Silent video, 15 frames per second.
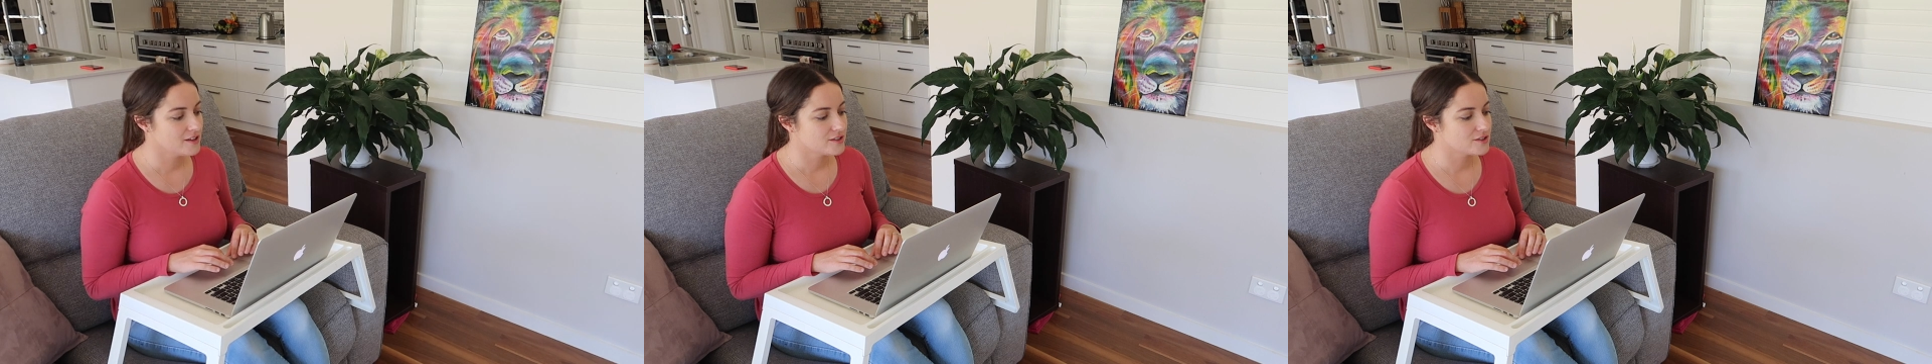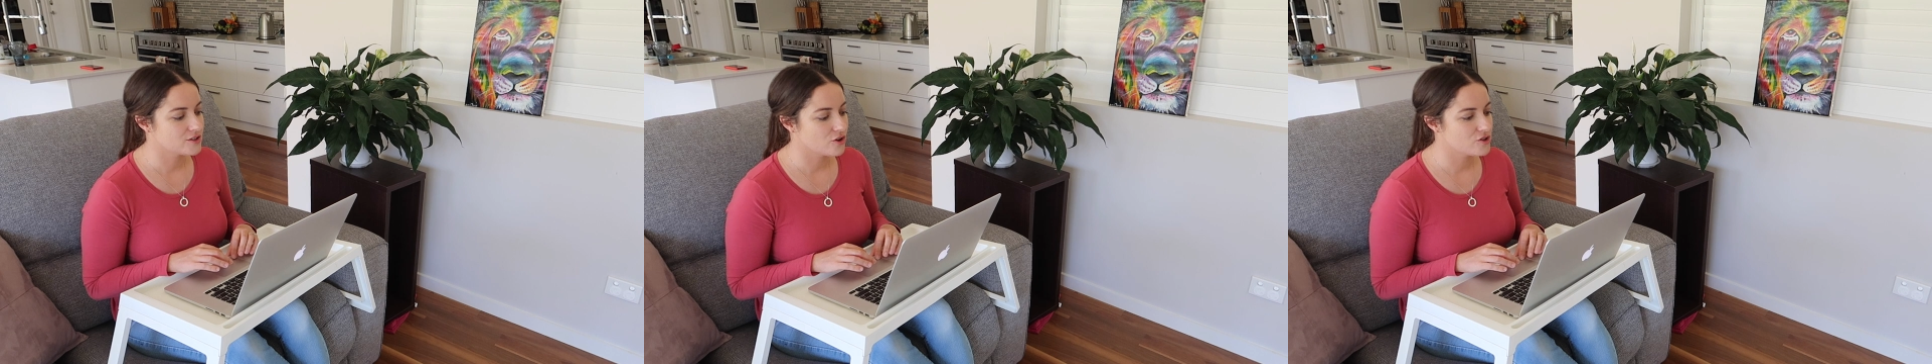
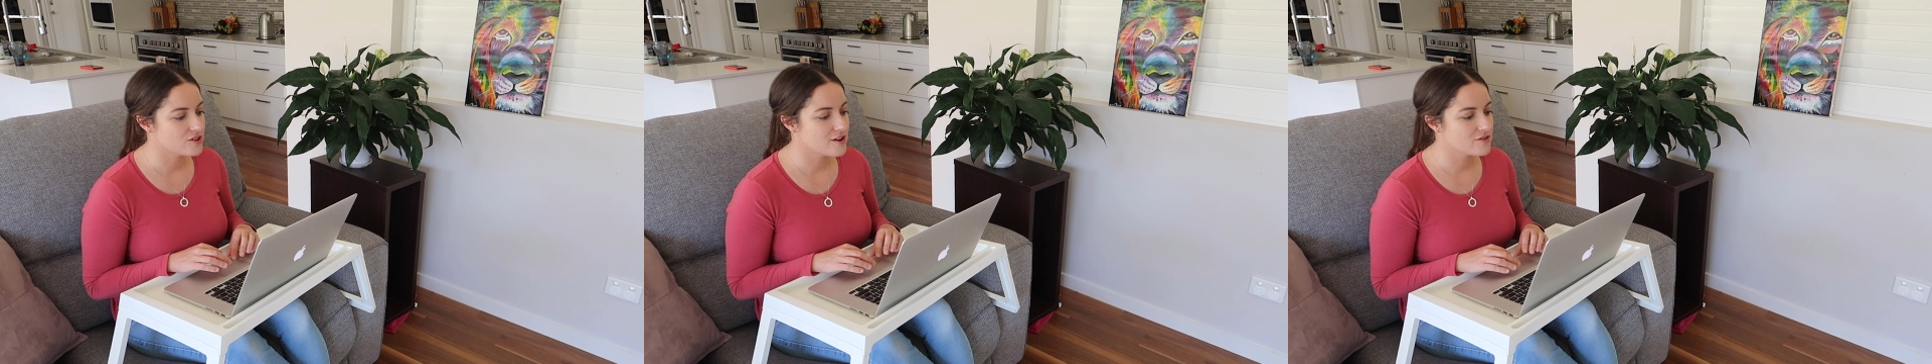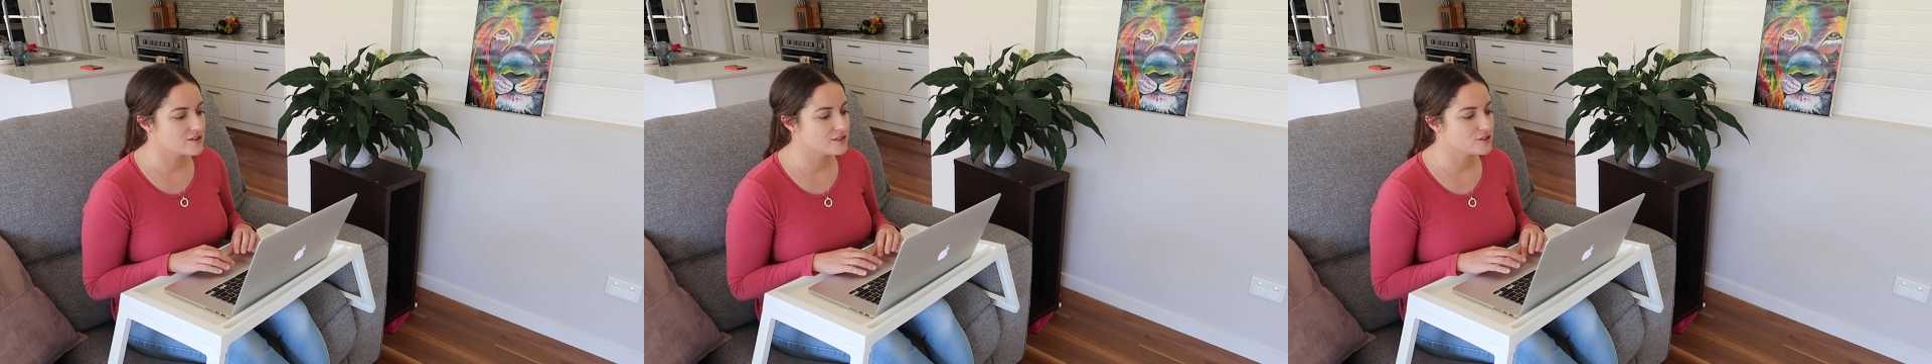So
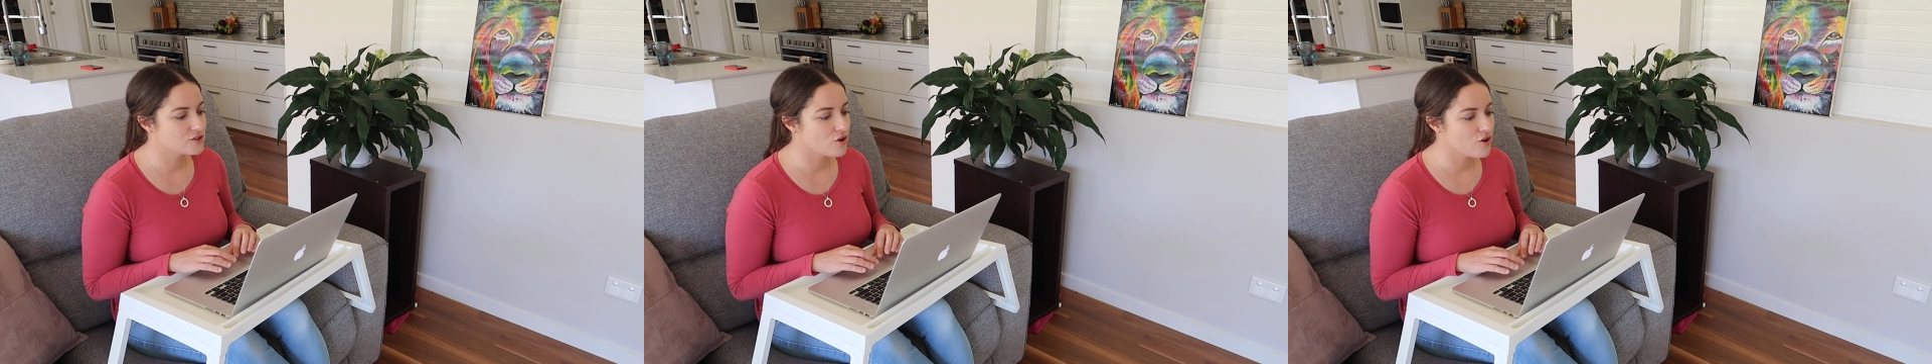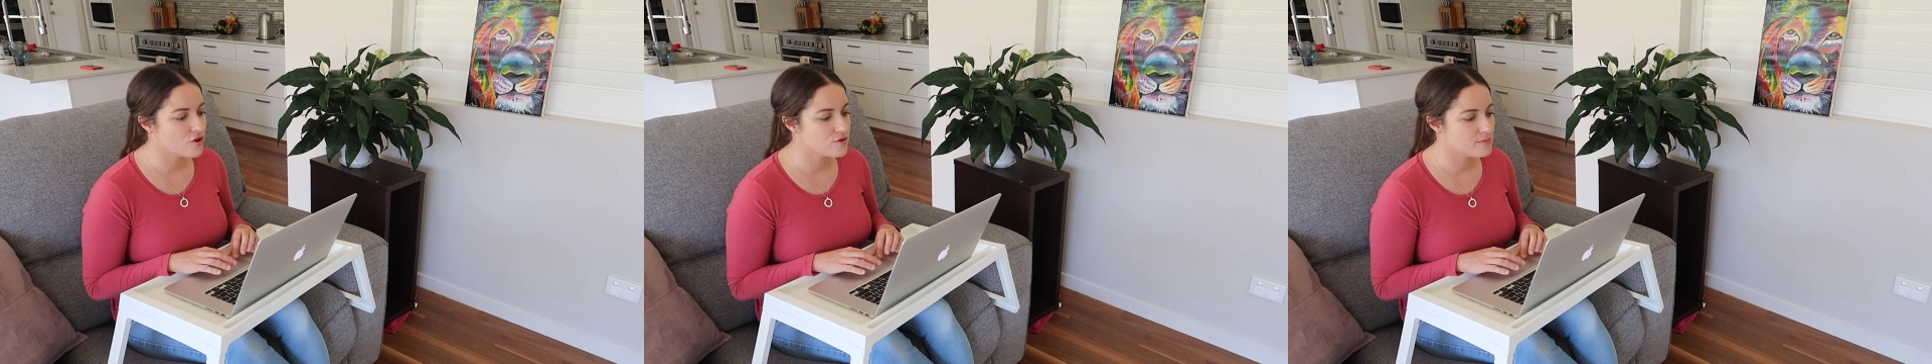there is
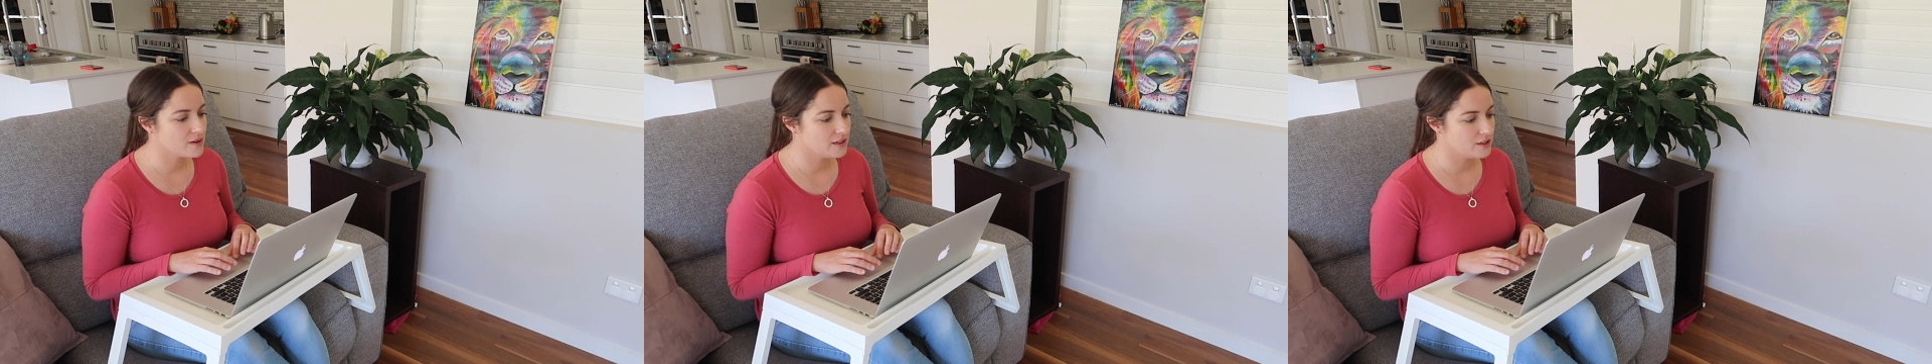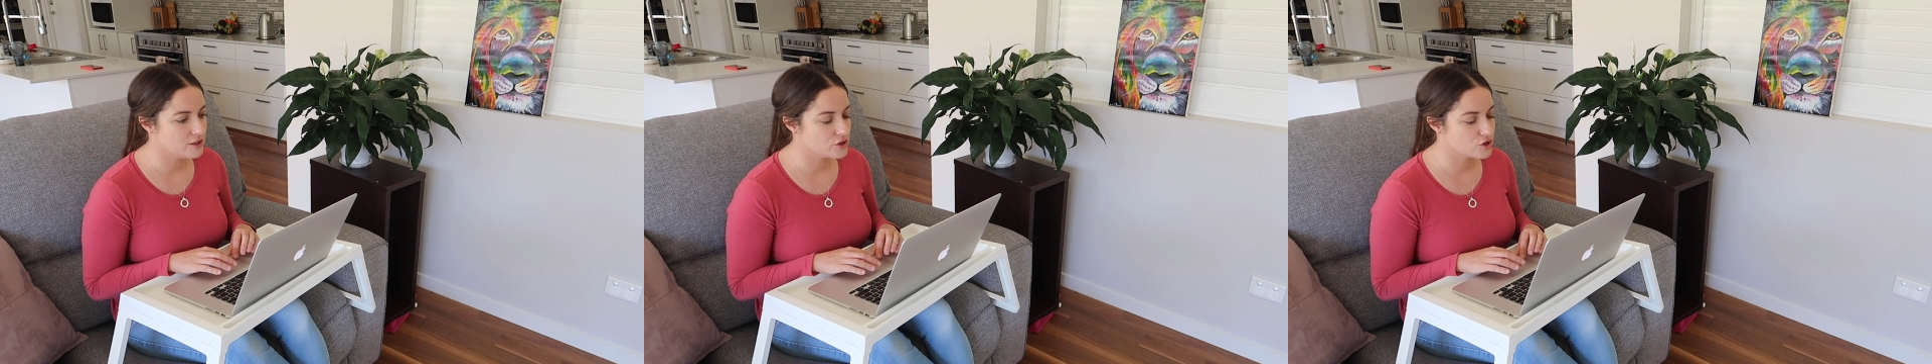so many